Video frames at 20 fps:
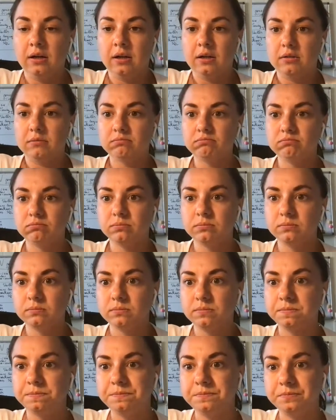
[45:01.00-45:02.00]
Um,
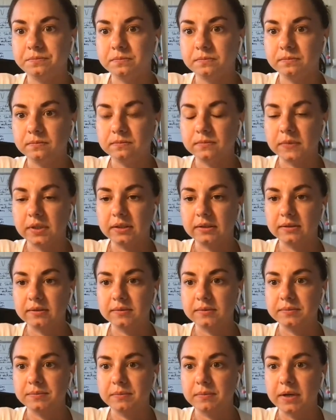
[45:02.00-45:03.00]

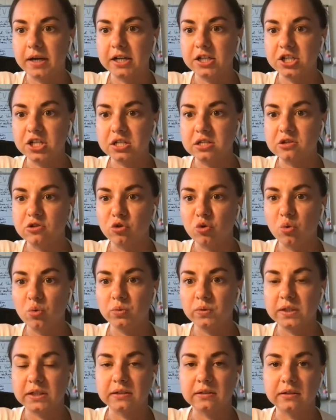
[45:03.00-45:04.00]
I just
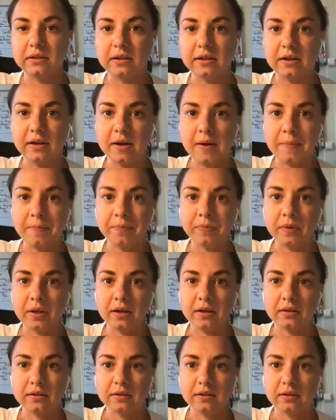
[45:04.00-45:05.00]
know that
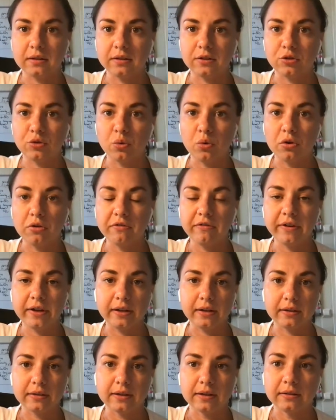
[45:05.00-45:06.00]
at Norway,
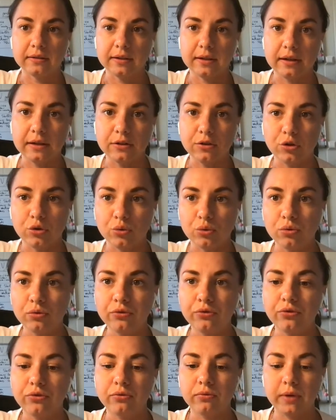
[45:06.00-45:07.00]
at NTNU,
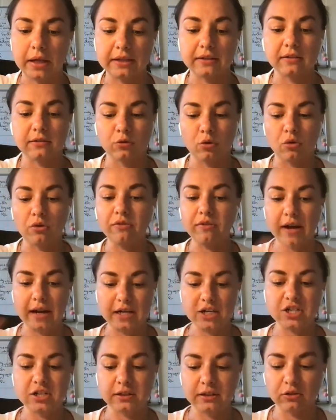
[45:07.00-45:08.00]
at Norway,
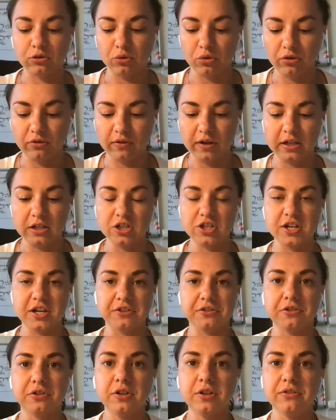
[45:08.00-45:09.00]
actually, Norway in
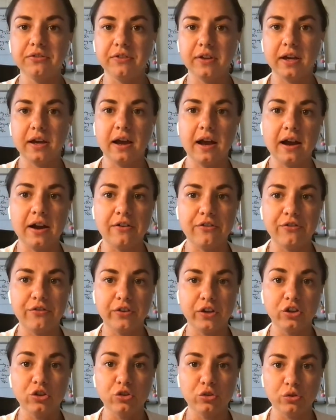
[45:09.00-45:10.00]
general, we have
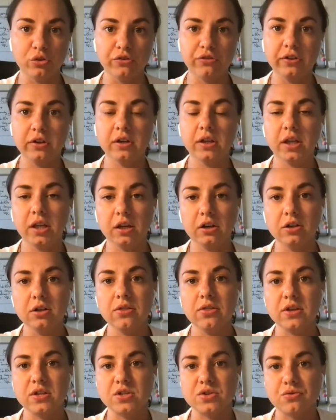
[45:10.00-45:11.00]
in Gjøvik here
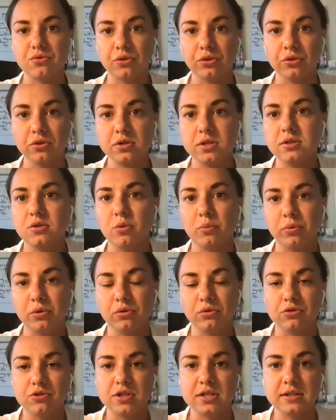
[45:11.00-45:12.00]
the strongest
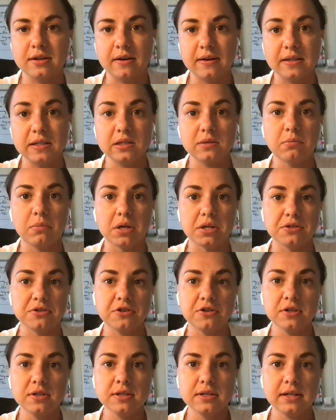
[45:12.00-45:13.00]
computer science
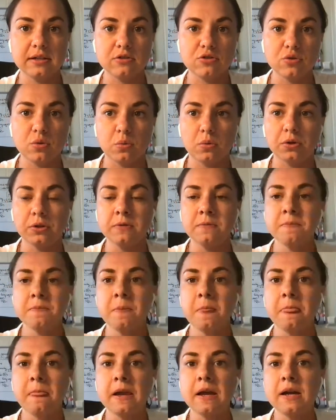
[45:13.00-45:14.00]
masters and so
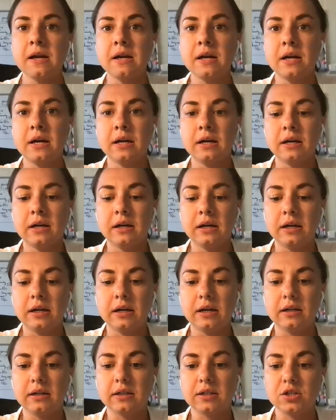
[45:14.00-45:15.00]

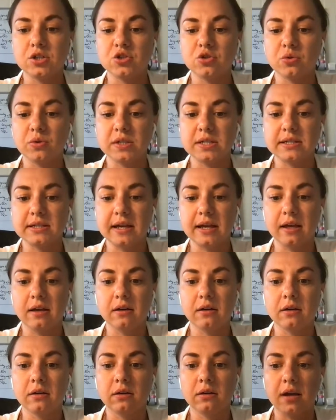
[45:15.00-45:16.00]
on. So it's like
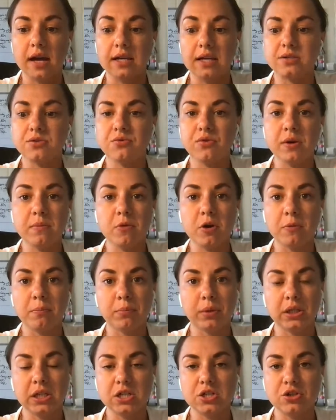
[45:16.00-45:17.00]
extreme
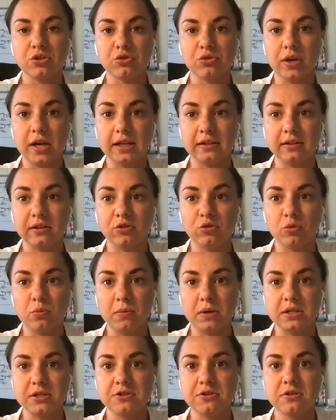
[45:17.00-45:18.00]
competition to get into
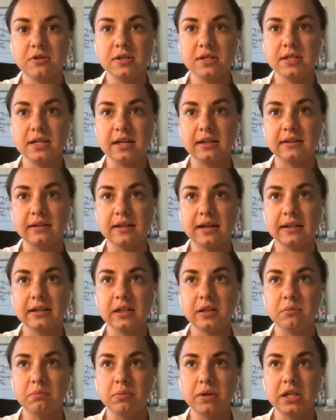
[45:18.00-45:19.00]
masters. And then
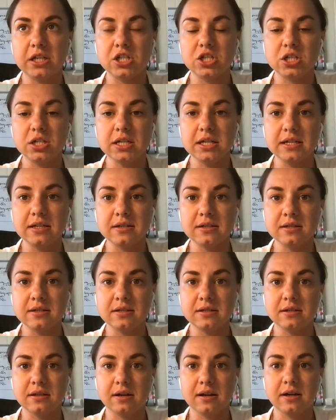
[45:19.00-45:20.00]
in
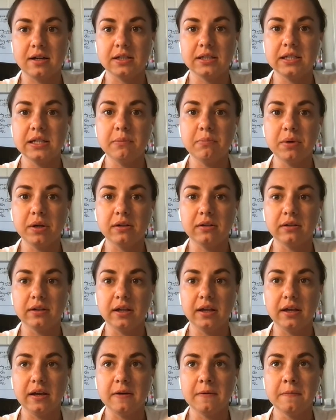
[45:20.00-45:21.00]
PhDs,
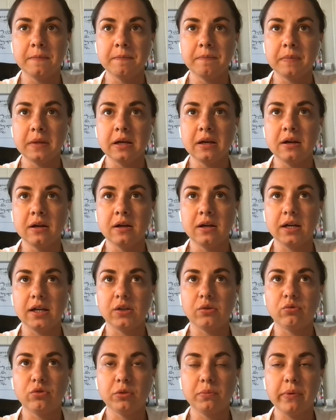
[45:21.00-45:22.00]
typically
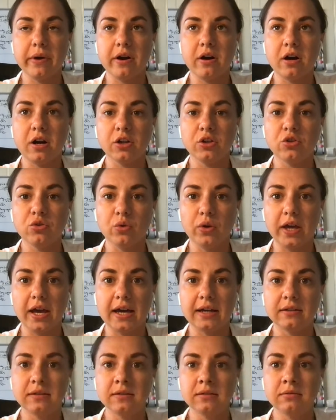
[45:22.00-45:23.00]
it would be hard to
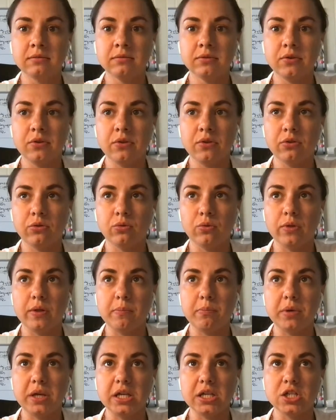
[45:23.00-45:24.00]
get to the
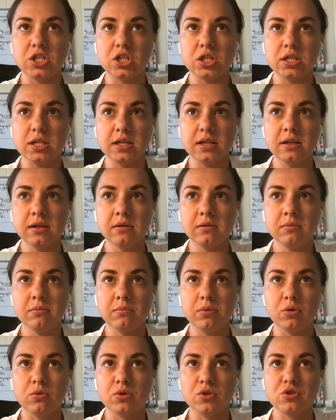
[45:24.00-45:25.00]
PhD
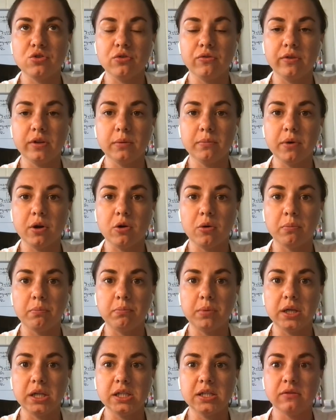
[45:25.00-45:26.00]
because you will be
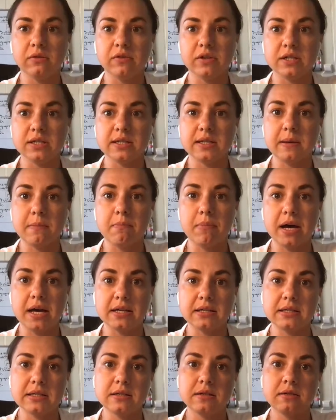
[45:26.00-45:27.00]
competing with the
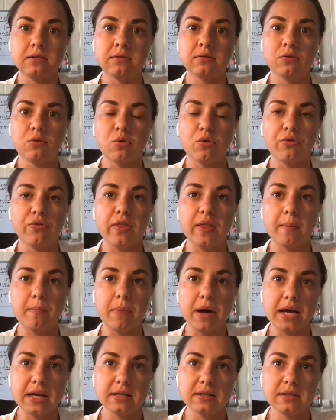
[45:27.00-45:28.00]
best of
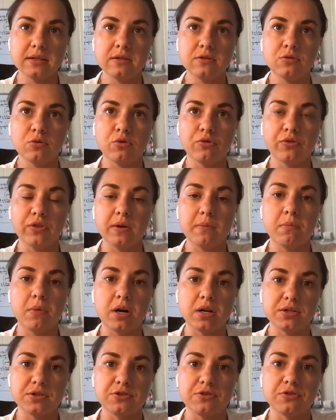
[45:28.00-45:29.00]
the
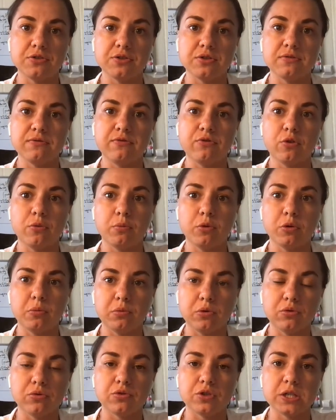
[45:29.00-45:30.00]
masters from
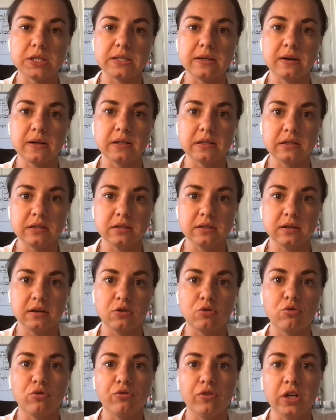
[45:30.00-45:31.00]
computer science
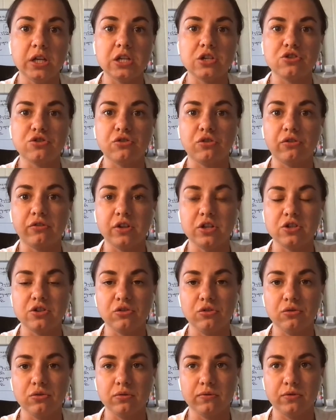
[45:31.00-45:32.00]
who finished Norwegian
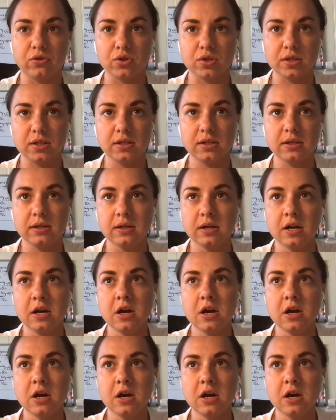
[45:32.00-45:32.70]
university.